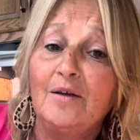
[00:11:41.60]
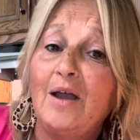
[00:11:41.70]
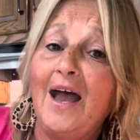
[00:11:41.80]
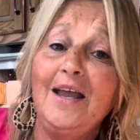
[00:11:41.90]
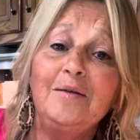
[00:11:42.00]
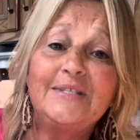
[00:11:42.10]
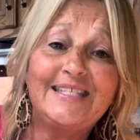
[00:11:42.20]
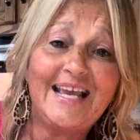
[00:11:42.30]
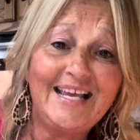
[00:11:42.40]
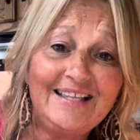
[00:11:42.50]
I am
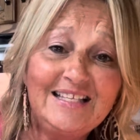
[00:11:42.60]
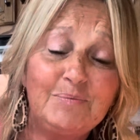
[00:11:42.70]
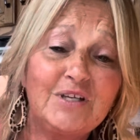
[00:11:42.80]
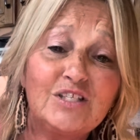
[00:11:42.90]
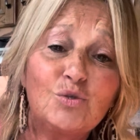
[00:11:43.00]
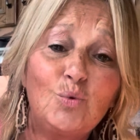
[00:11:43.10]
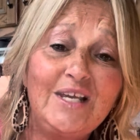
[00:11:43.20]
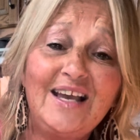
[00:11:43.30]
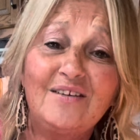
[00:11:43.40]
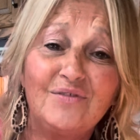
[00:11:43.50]
saying this because
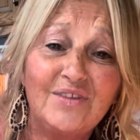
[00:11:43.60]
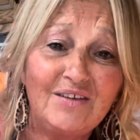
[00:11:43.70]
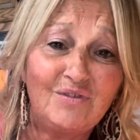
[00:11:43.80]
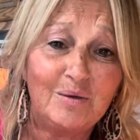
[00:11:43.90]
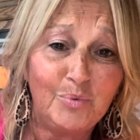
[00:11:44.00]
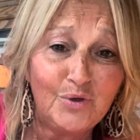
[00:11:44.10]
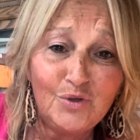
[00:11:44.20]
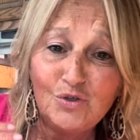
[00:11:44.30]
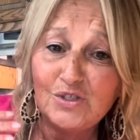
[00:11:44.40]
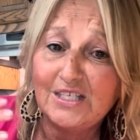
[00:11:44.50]
we have lived it. Bill
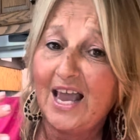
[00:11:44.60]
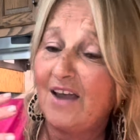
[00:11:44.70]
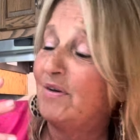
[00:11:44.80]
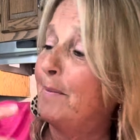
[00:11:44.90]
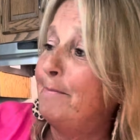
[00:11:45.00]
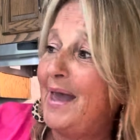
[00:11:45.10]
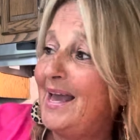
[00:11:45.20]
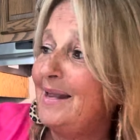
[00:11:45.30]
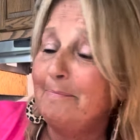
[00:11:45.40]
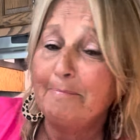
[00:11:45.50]
used to have a
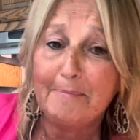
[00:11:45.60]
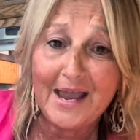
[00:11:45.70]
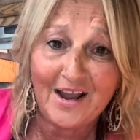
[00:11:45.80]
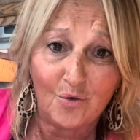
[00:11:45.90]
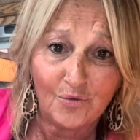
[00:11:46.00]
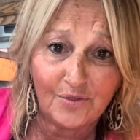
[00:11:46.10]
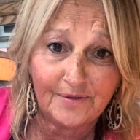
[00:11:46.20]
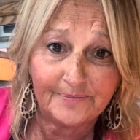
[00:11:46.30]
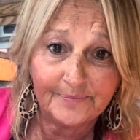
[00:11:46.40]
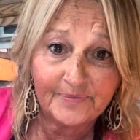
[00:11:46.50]
bad mouth.
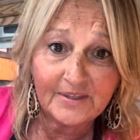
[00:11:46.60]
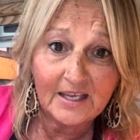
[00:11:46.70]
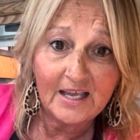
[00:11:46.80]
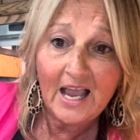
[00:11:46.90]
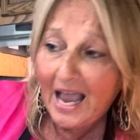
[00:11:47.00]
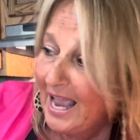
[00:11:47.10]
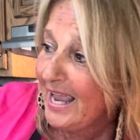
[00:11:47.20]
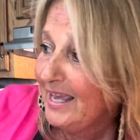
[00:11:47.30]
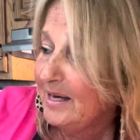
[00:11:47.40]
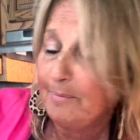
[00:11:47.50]
I
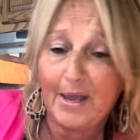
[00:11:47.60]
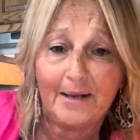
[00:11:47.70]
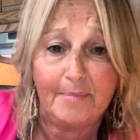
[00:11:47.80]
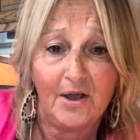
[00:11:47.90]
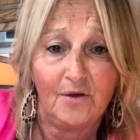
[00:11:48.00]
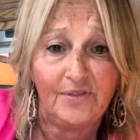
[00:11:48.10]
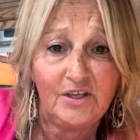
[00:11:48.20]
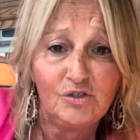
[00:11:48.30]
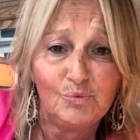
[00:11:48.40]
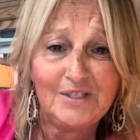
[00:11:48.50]
had a bad mouth. I
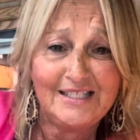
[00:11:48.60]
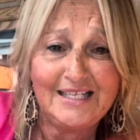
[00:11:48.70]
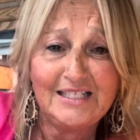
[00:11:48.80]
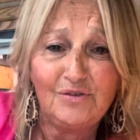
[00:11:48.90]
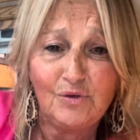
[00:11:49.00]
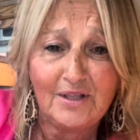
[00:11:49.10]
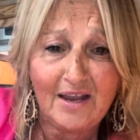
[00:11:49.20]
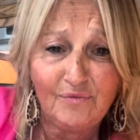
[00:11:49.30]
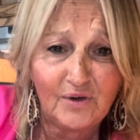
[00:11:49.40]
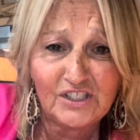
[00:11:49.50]
used to have seasons through
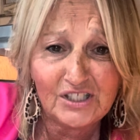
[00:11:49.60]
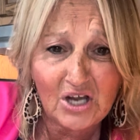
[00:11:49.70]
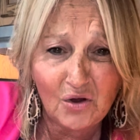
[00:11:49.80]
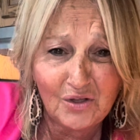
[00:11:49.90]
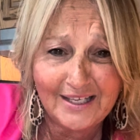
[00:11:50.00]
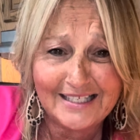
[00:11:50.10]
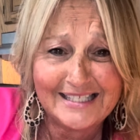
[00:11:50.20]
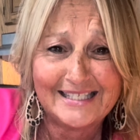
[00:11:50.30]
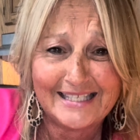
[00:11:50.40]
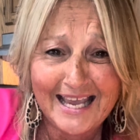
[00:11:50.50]
life where I just talked like a
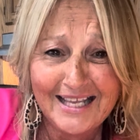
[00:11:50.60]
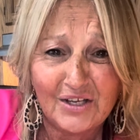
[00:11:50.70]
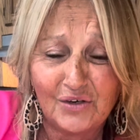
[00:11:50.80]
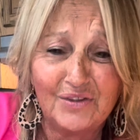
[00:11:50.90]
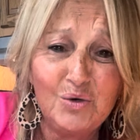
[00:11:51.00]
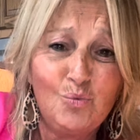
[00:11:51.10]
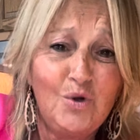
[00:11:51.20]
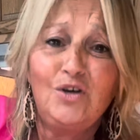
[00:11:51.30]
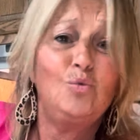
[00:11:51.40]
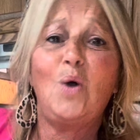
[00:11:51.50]
sailor and then
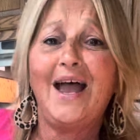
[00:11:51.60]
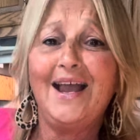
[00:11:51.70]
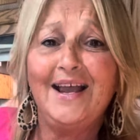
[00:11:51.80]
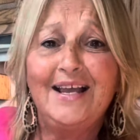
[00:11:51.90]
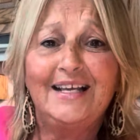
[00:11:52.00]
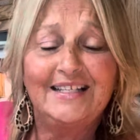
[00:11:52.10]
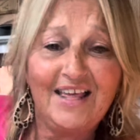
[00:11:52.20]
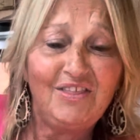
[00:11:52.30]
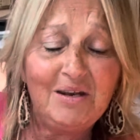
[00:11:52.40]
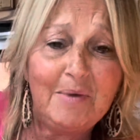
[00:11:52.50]
wonder why
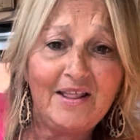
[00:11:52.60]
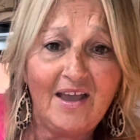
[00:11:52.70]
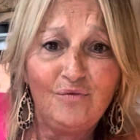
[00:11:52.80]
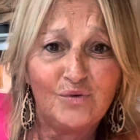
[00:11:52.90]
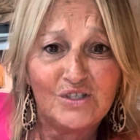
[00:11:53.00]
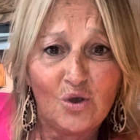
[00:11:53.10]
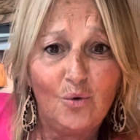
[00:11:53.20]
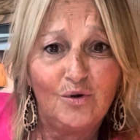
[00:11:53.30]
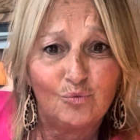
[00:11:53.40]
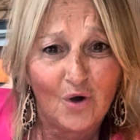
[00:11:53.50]
nothing in my life was
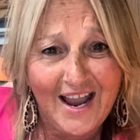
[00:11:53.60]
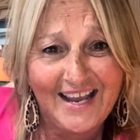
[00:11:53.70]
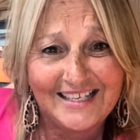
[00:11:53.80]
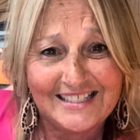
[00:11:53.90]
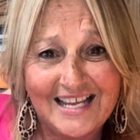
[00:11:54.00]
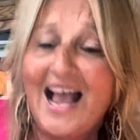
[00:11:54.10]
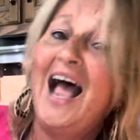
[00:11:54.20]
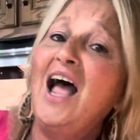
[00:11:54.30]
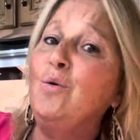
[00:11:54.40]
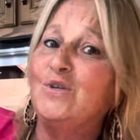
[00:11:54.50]
going right.
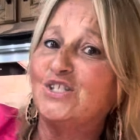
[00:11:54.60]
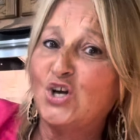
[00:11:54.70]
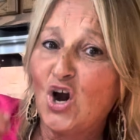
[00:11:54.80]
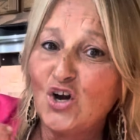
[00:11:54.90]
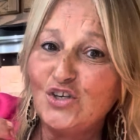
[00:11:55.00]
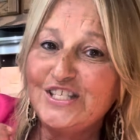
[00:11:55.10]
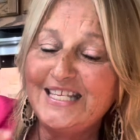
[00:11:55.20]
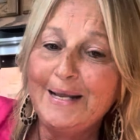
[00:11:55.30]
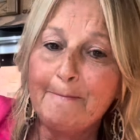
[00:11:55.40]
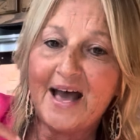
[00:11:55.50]
I was
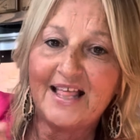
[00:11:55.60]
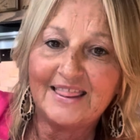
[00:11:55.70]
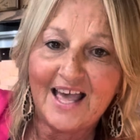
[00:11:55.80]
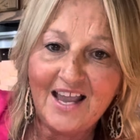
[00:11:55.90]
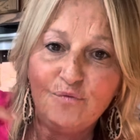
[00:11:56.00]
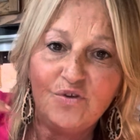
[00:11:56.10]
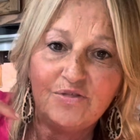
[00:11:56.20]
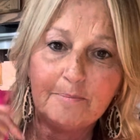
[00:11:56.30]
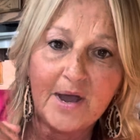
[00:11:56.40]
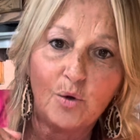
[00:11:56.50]
cursing my life
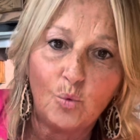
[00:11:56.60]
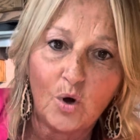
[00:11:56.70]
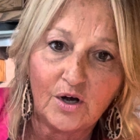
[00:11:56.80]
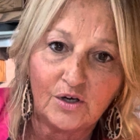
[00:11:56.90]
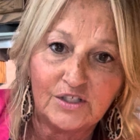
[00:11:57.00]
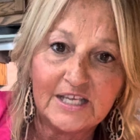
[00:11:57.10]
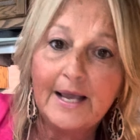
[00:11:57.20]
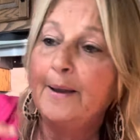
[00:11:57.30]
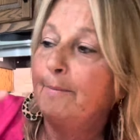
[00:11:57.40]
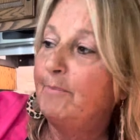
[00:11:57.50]
with my words.
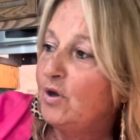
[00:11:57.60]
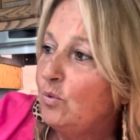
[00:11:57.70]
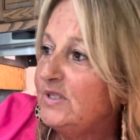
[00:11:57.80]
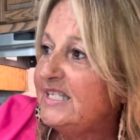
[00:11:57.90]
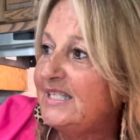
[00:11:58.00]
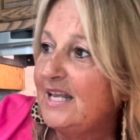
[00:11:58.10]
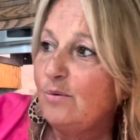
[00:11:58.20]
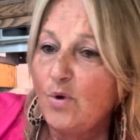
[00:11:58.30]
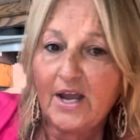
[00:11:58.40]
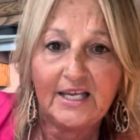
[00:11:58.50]
Bill was the
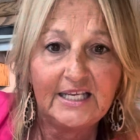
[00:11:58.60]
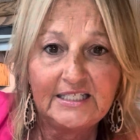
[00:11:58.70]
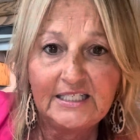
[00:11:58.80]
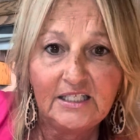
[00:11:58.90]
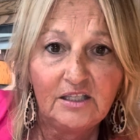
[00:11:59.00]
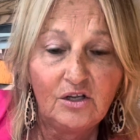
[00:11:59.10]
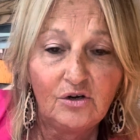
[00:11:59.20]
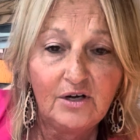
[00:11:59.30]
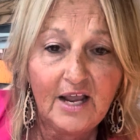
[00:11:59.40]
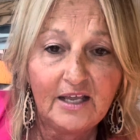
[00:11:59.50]
same way. He didn't
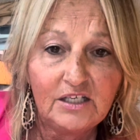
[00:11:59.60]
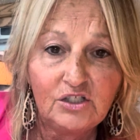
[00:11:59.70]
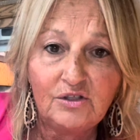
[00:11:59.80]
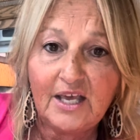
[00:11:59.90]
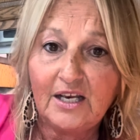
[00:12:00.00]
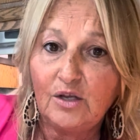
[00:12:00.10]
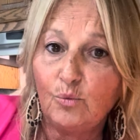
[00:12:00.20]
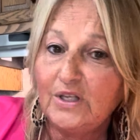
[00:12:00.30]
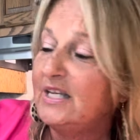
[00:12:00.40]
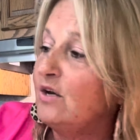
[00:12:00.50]
learn how to do that. He
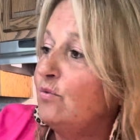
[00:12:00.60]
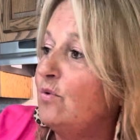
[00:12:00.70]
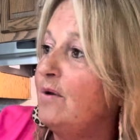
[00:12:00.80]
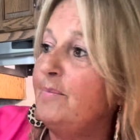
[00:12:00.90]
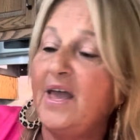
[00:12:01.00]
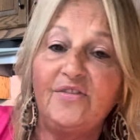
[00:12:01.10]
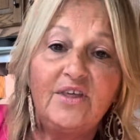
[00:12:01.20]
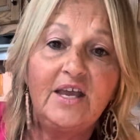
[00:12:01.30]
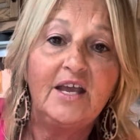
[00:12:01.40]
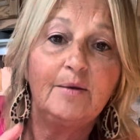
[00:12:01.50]
went down a wrong path
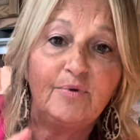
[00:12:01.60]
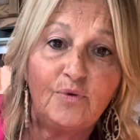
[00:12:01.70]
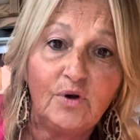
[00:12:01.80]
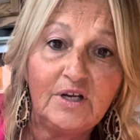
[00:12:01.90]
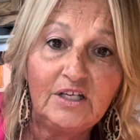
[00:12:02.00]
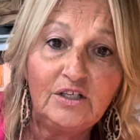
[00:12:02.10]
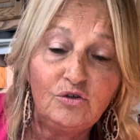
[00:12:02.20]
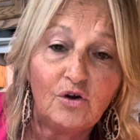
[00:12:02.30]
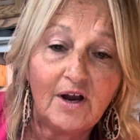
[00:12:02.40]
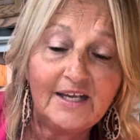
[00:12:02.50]
before he
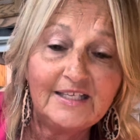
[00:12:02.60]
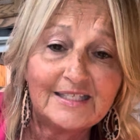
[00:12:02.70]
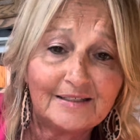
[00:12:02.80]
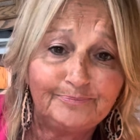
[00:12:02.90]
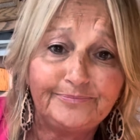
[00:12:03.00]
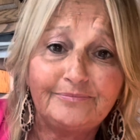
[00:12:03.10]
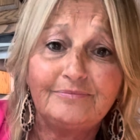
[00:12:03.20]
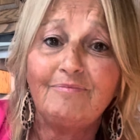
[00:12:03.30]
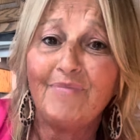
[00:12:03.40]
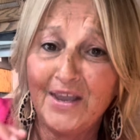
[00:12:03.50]
Christ.
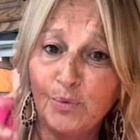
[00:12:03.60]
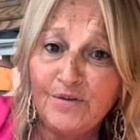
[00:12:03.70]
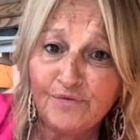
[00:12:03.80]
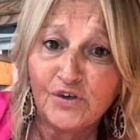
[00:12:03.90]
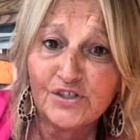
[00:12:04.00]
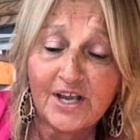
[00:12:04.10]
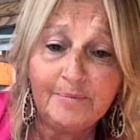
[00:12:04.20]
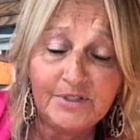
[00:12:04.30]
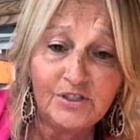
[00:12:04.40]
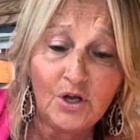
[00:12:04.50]
And when he first
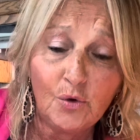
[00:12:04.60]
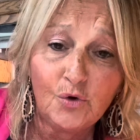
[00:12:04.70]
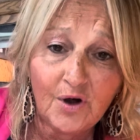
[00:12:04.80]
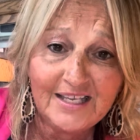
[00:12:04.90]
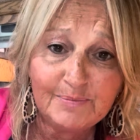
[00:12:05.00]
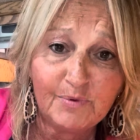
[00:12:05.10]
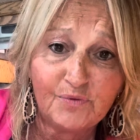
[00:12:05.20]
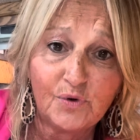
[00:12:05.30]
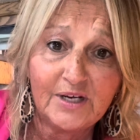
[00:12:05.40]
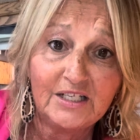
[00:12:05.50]
come to know Christ,
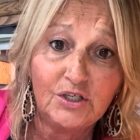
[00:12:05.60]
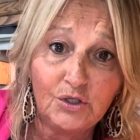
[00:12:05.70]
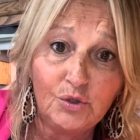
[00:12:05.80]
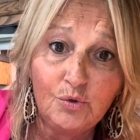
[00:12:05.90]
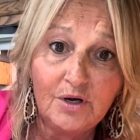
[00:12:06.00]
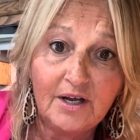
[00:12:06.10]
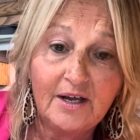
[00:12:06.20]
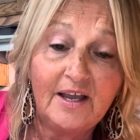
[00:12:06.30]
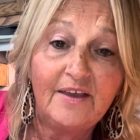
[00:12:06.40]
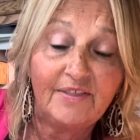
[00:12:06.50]
before he knew,
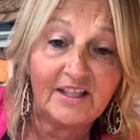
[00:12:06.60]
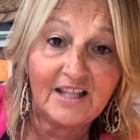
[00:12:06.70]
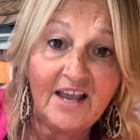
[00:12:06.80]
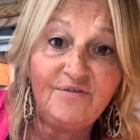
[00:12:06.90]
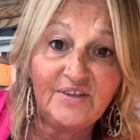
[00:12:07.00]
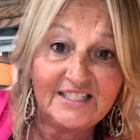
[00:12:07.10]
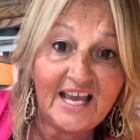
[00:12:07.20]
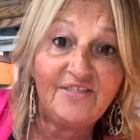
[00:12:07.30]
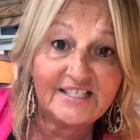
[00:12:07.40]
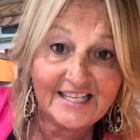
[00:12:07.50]
that life and
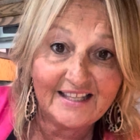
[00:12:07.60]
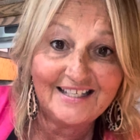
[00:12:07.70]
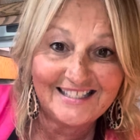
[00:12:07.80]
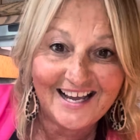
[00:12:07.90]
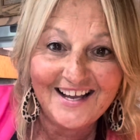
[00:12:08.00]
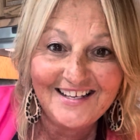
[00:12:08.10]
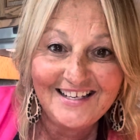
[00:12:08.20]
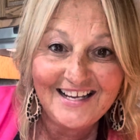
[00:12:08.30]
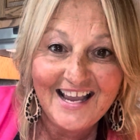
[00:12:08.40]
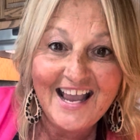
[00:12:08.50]
death is in the
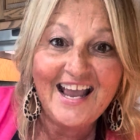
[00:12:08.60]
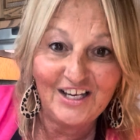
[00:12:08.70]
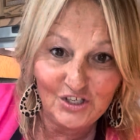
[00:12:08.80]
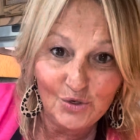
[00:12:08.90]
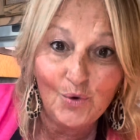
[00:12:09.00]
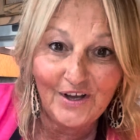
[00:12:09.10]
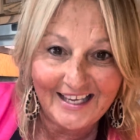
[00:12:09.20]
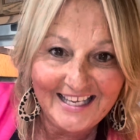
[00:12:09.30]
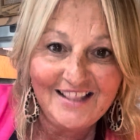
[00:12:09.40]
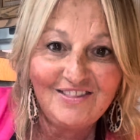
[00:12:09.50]
tongue, and you will
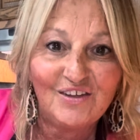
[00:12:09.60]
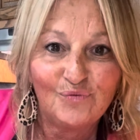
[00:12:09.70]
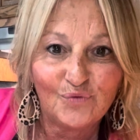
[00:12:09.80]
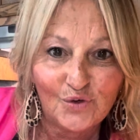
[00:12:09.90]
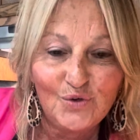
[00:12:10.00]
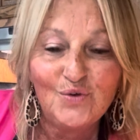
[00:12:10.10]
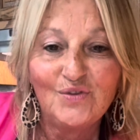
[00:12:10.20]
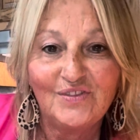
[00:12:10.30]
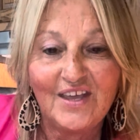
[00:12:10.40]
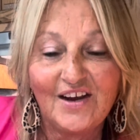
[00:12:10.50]
eat the fruit
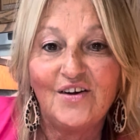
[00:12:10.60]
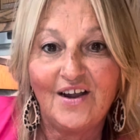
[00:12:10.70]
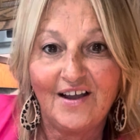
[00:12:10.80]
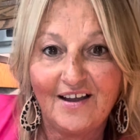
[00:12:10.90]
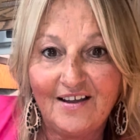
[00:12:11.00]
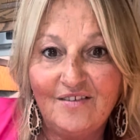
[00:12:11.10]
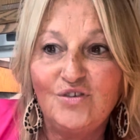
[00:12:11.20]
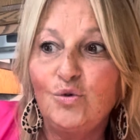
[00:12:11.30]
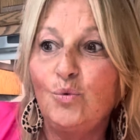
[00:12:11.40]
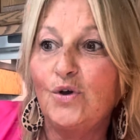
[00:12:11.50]

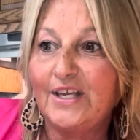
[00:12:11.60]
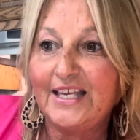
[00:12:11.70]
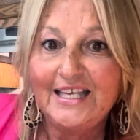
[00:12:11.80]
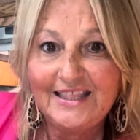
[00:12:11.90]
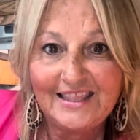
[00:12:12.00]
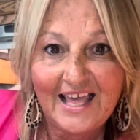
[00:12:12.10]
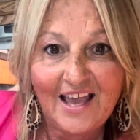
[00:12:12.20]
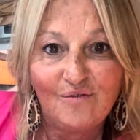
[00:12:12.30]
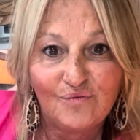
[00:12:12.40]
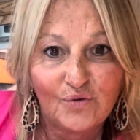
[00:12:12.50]
thereof. You will eat
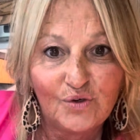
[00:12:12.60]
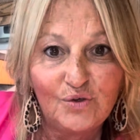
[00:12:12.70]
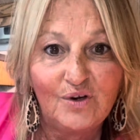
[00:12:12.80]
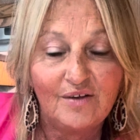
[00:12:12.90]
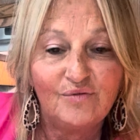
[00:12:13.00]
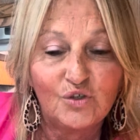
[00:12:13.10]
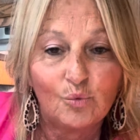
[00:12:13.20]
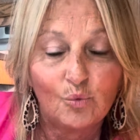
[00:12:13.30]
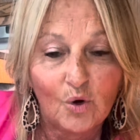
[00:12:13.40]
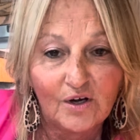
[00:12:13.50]
that fruit of your
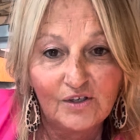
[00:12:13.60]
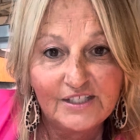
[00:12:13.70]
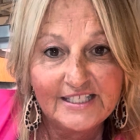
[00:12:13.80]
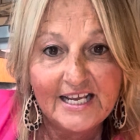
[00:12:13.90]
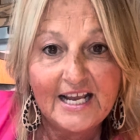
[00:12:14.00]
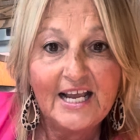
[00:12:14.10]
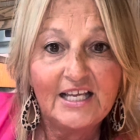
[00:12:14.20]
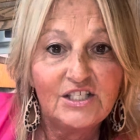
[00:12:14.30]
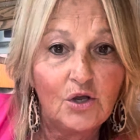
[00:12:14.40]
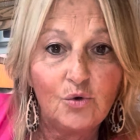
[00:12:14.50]
words.
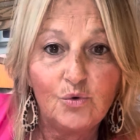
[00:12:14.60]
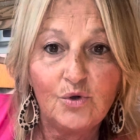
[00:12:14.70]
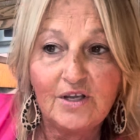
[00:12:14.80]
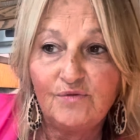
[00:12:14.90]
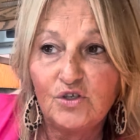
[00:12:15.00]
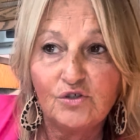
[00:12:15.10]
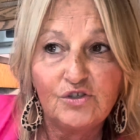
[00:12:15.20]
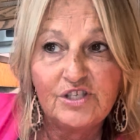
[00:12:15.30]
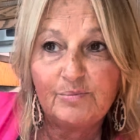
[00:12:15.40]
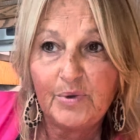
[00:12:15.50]
So if you're
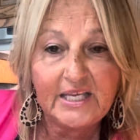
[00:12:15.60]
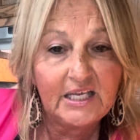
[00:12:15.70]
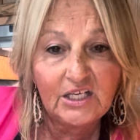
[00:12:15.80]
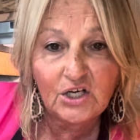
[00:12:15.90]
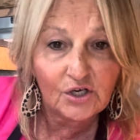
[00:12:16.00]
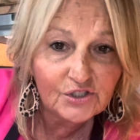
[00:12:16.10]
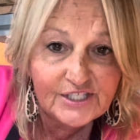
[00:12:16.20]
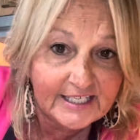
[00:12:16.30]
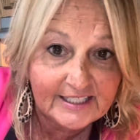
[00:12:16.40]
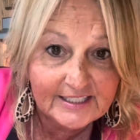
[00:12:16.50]
speaking
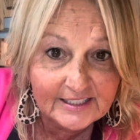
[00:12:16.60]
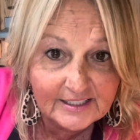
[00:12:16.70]
cursing,